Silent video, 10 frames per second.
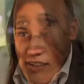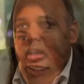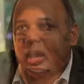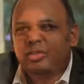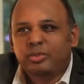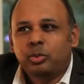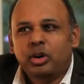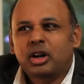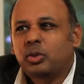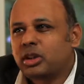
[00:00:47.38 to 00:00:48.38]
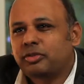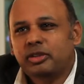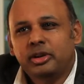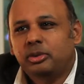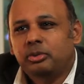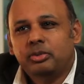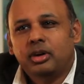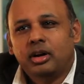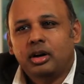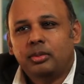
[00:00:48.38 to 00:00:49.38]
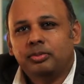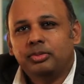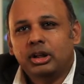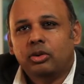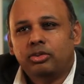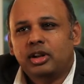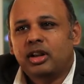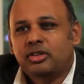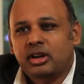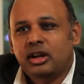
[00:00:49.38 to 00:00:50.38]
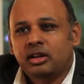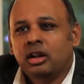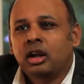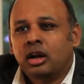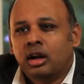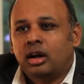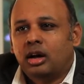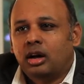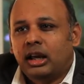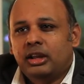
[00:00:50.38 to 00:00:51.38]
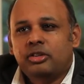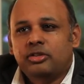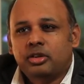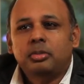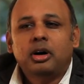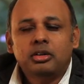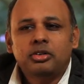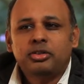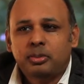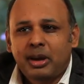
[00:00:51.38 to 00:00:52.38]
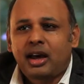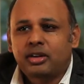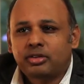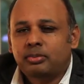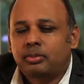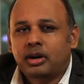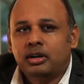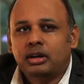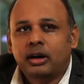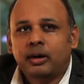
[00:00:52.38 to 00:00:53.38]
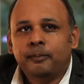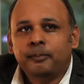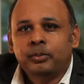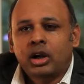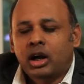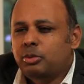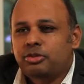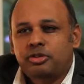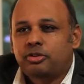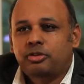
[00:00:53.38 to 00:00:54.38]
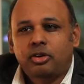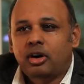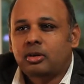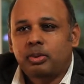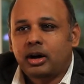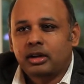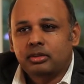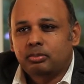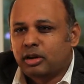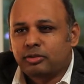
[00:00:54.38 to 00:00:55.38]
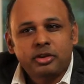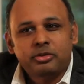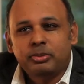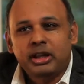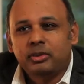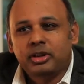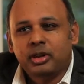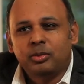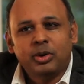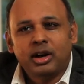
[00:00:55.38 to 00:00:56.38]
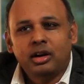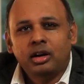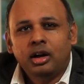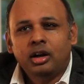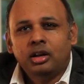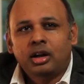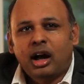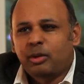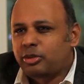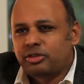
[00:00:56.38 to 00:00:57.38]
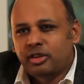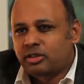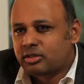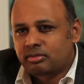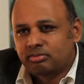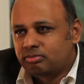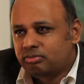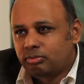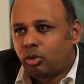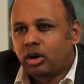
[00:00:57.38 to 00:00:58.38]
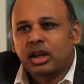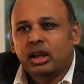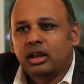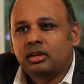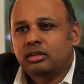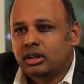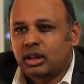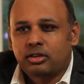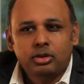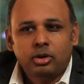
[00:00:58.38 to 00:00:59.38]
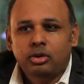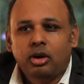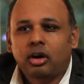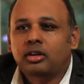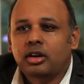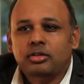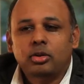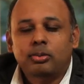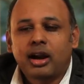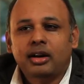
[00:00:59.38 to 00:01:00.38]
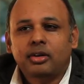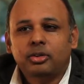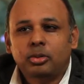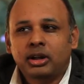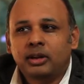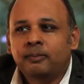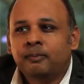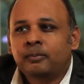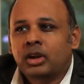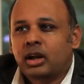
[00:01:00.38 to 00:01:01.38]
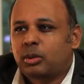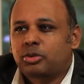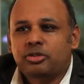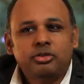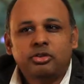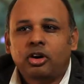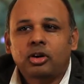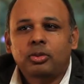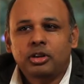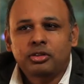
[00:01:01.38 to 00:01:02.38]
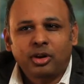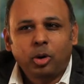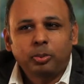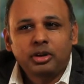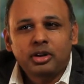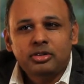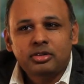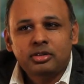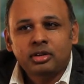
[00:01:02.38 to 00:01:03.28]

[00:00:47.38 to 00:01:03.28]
I've worked with a few, real estate agents and partners in the past, but I was just struck by my first meeting with him, where I was just walking in. He has no context, no background to me, and I was just struck with his openness,